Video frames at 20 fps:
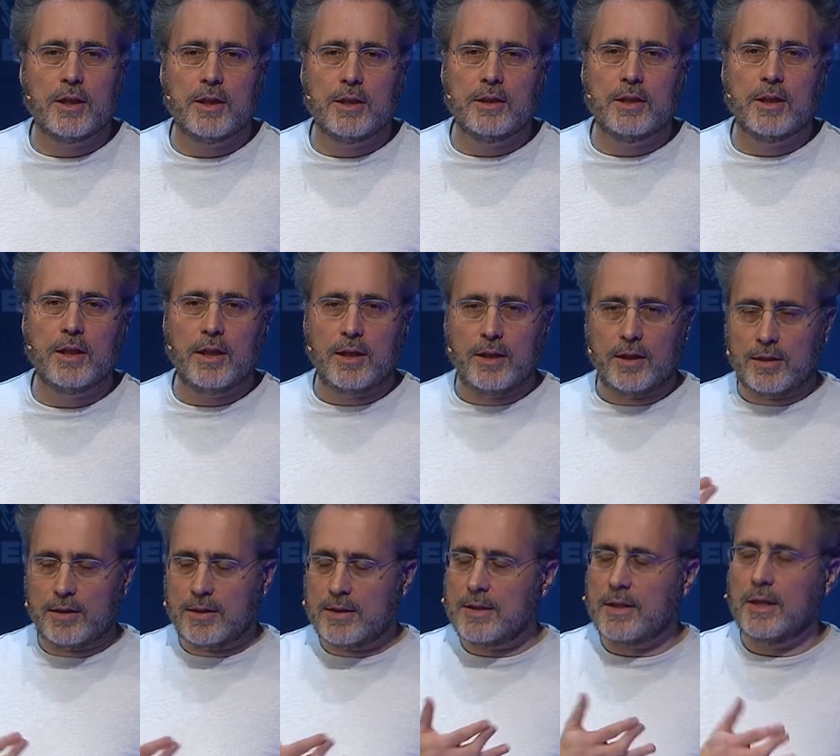and,
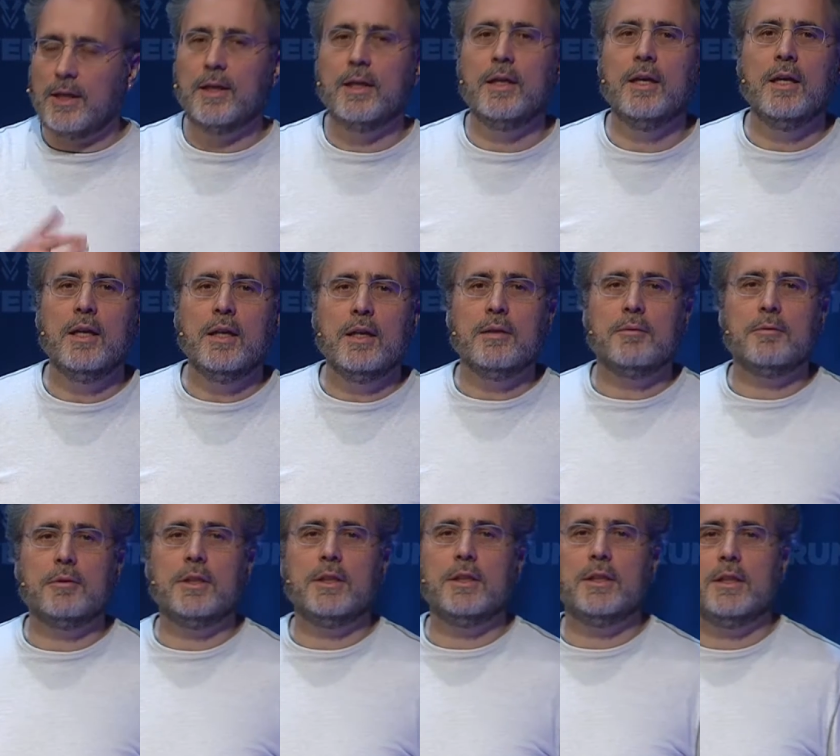and
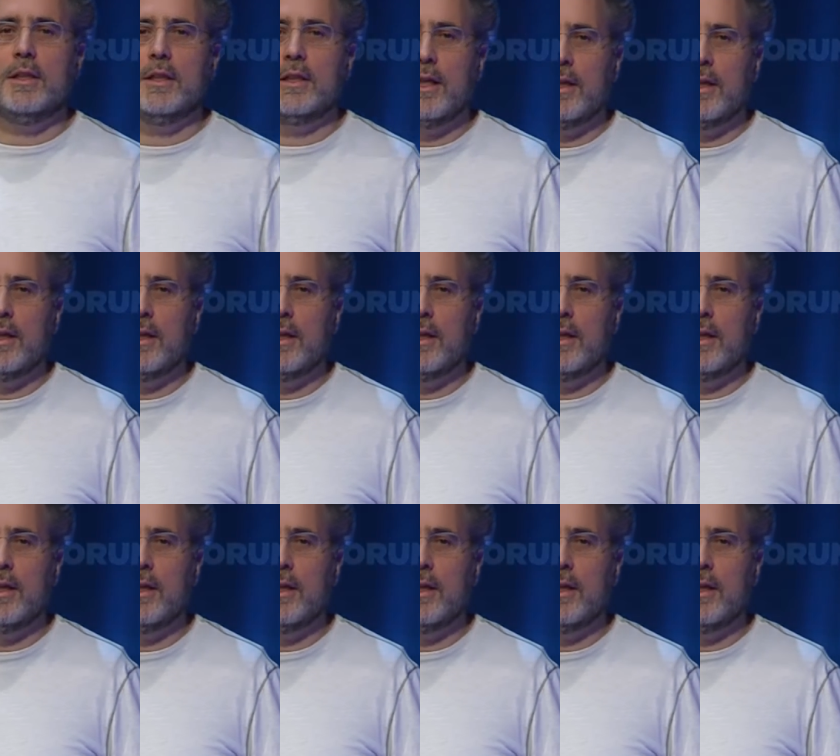we